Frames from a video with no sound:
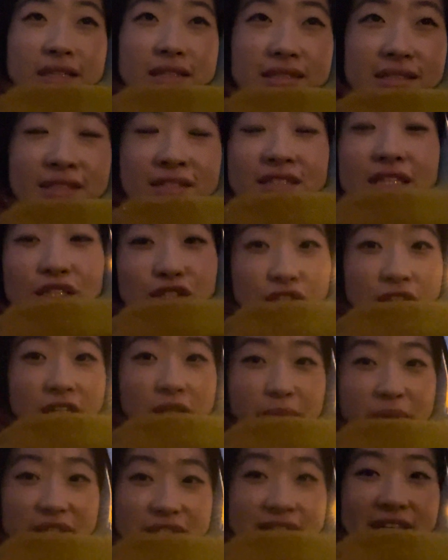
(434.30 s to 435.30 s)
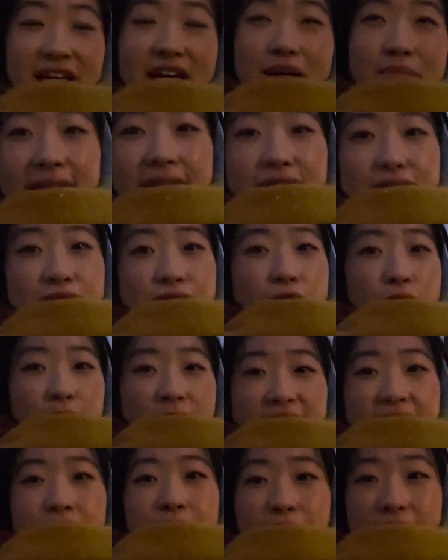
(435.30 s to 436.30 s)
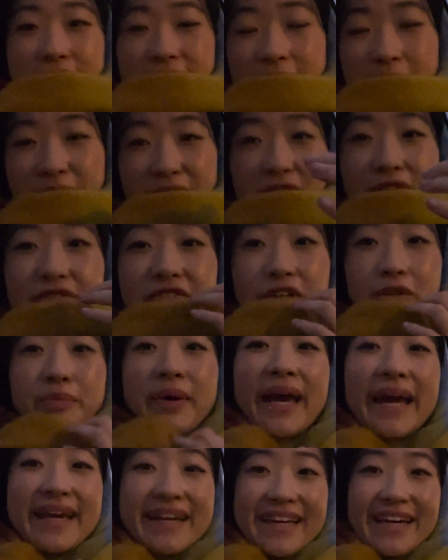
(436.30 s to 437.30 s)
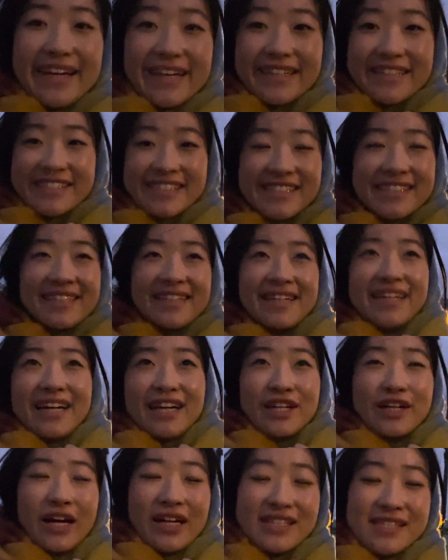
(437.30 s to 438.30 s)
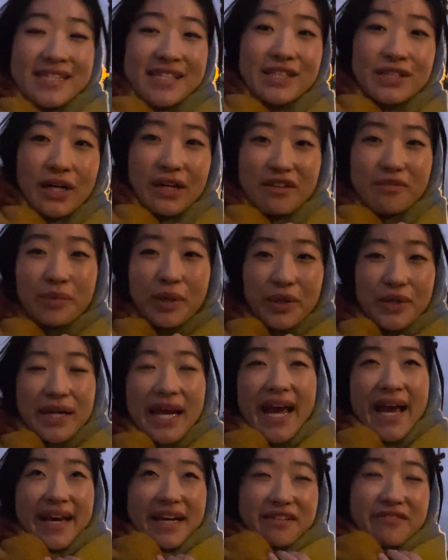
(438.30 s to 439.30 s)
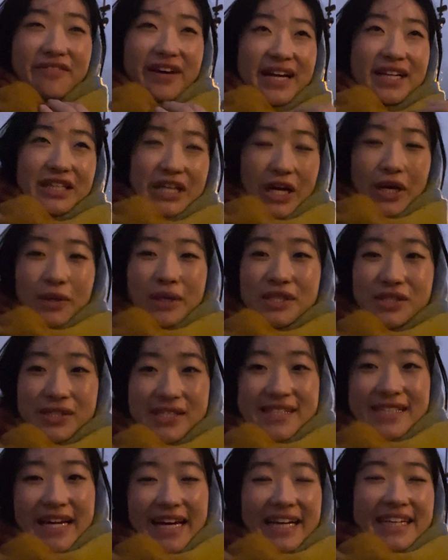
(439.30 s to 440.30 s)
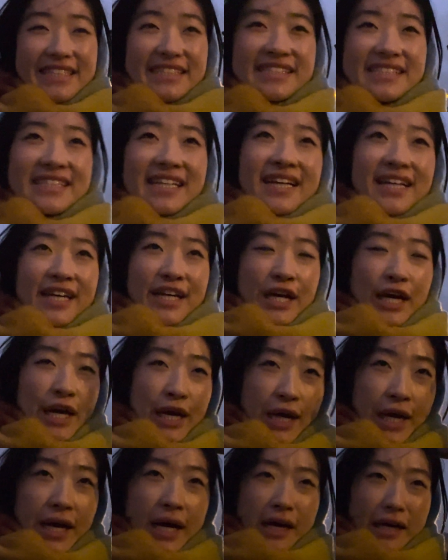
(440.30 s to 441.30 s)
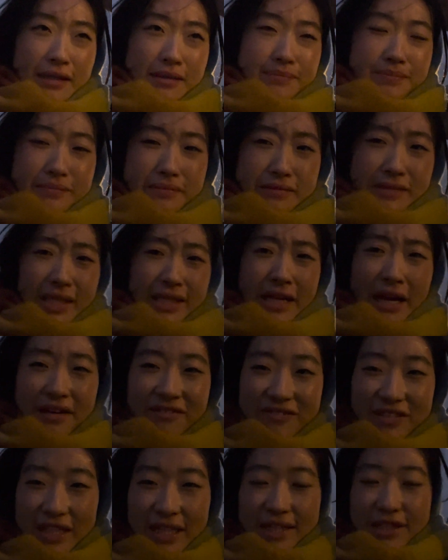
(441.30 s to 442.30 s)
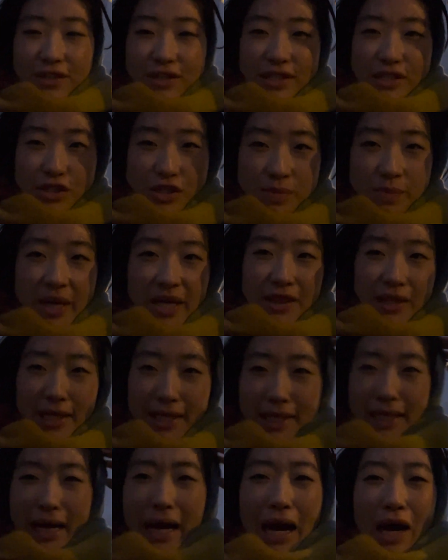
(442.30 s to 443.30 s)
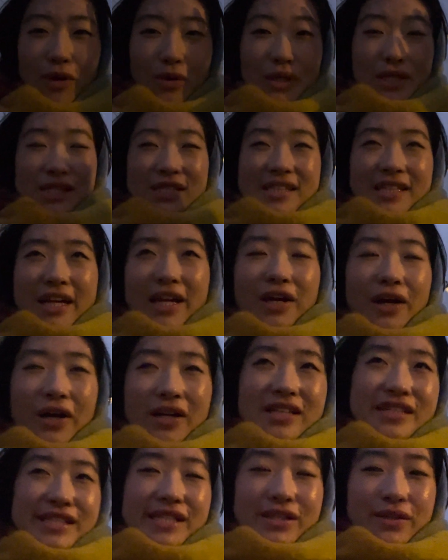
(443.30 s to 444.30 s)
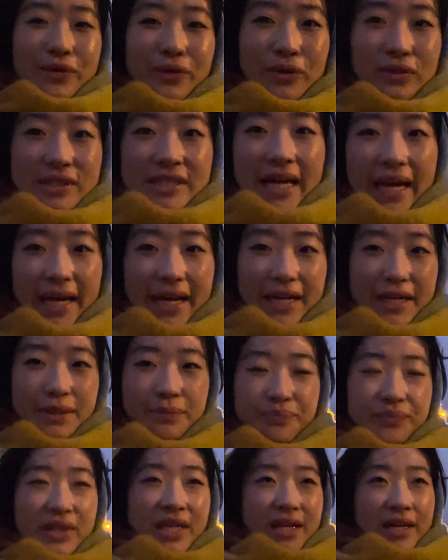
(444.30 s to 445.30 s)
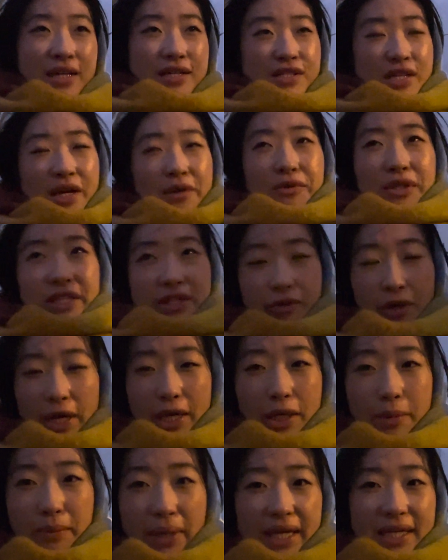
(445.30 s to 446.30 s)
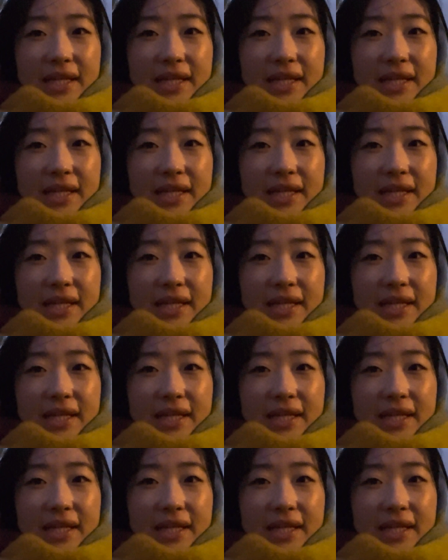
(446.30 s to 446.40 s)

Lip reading: such a good museum. It had so many really beautiful paintings. Got to see a lot of Monet and Van Gogh, which was nice. Yeah, I feel like you could just spend like hours there, honestly the whole day, so I really recommend